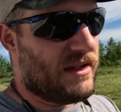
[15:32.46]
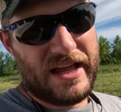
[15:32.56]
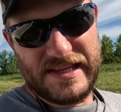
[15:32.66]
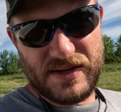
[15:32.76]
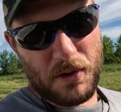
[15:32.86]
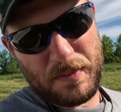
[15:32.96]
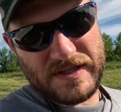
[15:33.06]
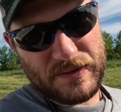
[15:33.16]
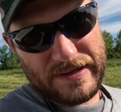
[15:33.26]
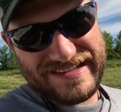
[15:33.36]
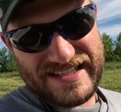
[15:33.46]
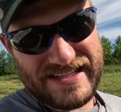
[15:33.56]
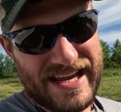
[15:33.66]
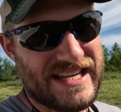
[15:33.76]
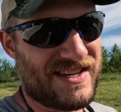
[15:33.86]
It's open
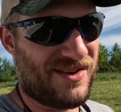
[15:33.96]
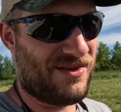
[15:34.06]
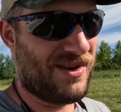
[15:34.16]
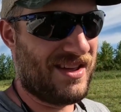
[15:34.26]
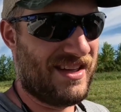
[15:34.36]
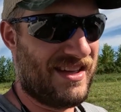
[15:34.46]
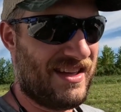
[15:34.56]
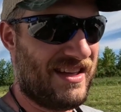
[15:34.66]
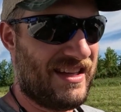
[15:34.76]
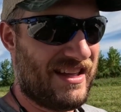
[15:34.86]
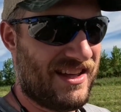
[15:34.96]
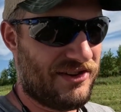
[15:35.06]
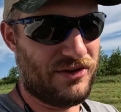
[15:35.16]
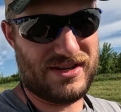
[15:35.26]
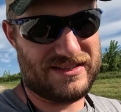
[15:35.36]
source, so
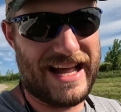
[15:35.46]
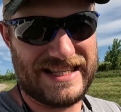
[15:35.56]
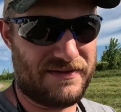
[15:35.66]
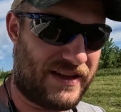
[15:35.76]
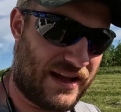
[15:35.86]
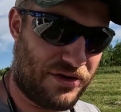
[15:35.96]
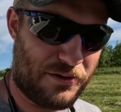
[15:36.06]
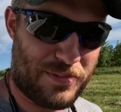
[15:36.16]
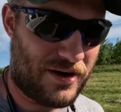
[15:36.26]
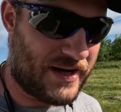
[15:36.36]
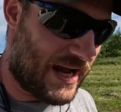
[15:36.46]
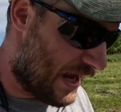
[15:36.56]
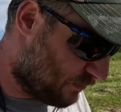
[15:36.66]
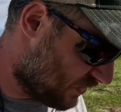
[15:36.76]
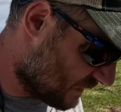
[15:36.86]
there's lots of like third-party
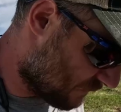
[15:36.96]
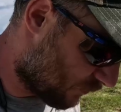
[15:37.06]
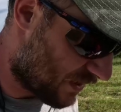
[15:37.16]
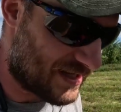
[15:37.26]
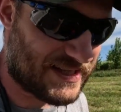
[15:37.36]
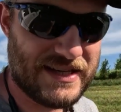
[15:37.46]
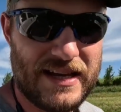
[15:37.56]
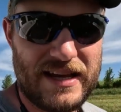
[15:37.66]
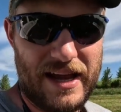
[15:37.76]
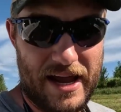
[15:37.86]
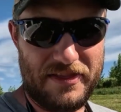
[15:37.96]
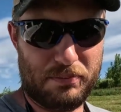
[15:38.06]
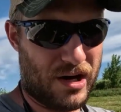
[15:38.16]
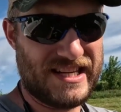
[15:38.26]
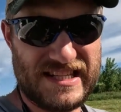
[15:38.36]
options for it. The
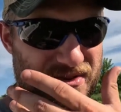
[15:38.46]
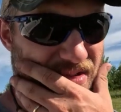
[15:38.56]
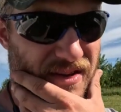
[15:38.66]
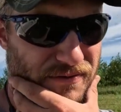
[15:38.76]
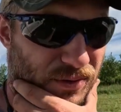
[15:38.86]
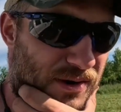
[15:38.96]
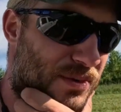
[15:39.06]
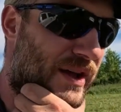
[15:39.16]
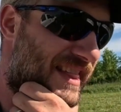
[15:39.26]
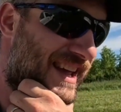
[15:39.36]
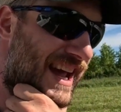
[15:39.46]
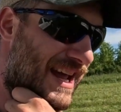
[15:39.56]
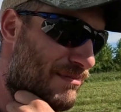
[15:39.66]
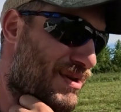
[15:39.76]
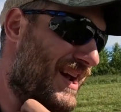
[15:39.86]
price is really affordable. I think
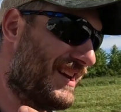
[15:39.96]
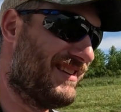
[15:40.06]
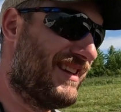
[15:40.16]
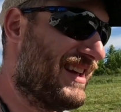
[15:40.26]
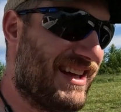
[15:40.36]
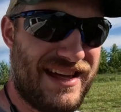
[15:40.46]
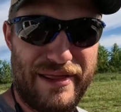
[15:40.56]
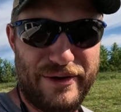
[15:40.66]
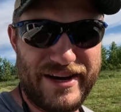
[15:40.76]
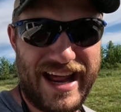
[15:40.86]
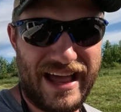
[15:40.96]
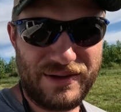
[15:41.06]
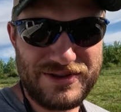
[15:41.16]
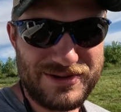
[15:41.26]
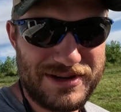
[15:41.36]
I paid
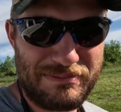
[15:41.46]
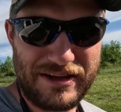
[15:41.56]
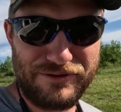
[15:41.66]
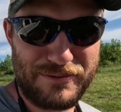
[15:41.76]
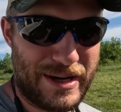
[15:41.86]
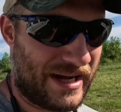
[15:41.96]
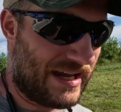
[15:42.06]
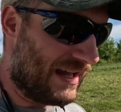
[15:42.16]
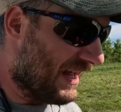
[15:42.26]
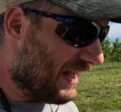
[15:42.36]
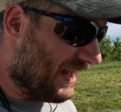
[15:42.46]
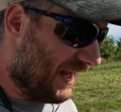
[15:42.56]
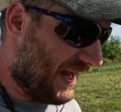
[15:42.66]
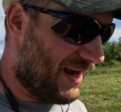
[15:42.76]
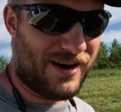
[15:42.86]
$30 or something for my
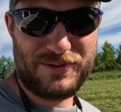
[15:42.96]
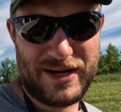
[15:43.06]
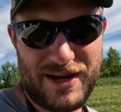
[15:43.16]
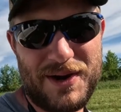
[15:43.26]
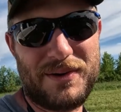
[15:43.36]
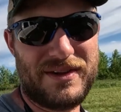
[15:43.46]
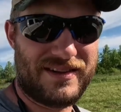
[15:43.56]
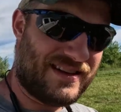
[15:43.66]
Arduino.